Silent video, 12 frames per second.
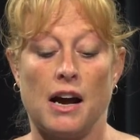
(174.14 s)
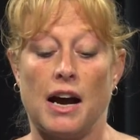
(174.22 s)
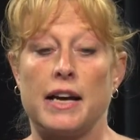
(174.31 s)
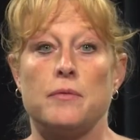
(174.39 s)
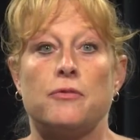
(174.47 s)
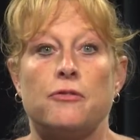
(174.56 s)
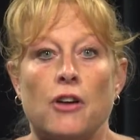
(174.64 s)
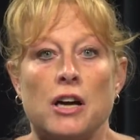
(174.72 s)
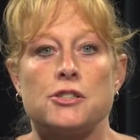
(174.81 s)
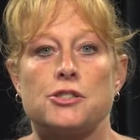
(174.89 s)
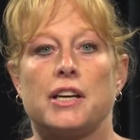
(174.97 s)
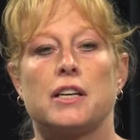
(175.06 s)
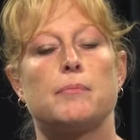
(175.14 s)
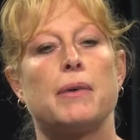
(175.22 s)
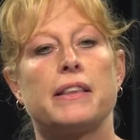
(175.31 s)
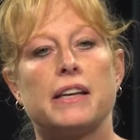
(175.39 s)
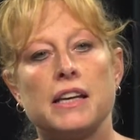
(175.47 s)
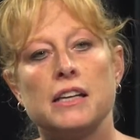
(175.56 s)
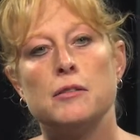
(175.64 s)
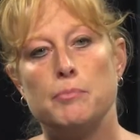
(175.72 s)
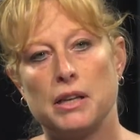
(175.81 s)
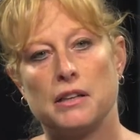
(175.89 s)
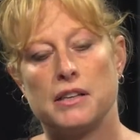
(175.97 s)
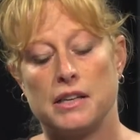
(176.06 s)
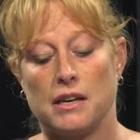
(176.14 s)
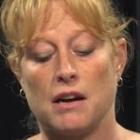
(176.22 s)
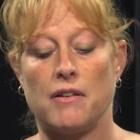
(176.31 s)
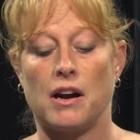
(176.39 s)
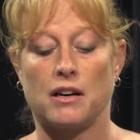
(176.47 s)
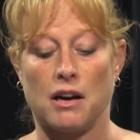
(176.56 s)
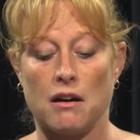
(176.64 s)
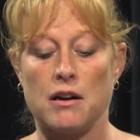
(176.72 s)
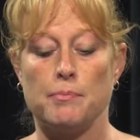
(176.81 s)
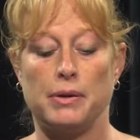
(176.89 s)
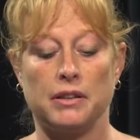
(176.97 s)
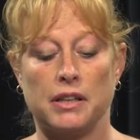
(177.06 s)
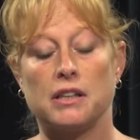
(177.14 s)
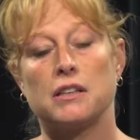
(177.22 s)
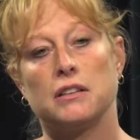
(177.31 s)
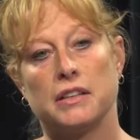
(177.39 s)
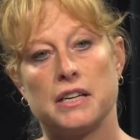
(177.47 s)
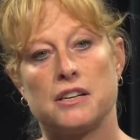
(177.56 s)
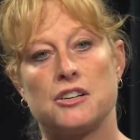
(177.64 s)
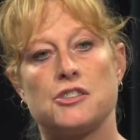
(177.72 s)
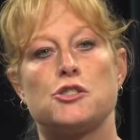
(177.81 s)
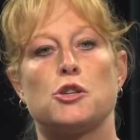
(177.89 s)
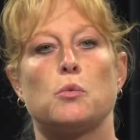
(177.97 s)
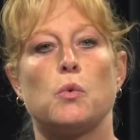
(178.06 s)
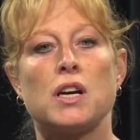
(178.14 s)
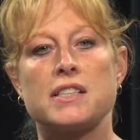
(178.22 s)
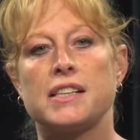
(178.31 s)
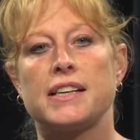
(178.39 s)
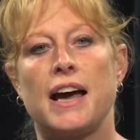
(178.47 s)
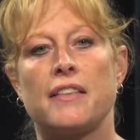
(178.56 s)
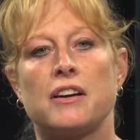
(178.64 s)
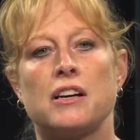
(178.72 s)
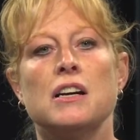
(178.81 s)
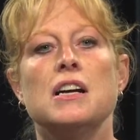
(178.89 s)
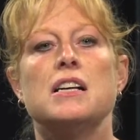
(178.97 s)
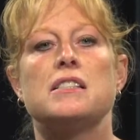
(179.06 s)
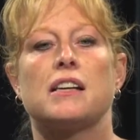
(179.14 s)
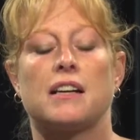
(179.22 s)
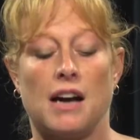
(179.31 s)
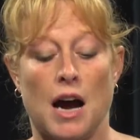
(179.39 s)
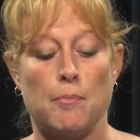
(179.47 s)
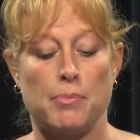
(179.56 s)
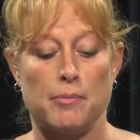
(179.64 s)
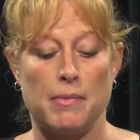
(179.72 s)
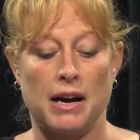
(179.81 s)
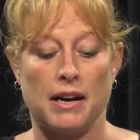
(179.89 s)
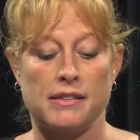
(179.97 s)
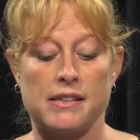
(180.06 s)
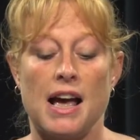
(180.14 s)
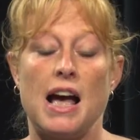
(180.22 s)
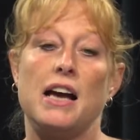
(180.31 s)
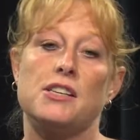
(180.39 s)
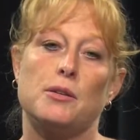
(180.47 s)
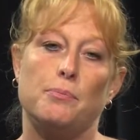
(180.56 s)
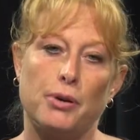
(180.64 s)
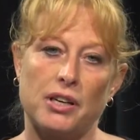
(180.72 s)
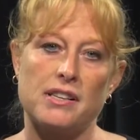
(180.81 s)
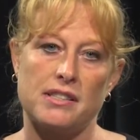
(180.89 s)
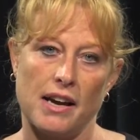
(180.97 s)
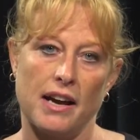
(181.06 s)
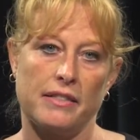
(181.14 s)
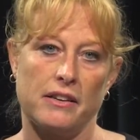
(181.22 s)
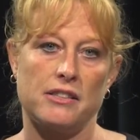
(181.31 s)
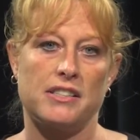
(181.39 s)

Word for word: I am frustrated by the inability of our current political leaders to work together, to compromise, and to put aside their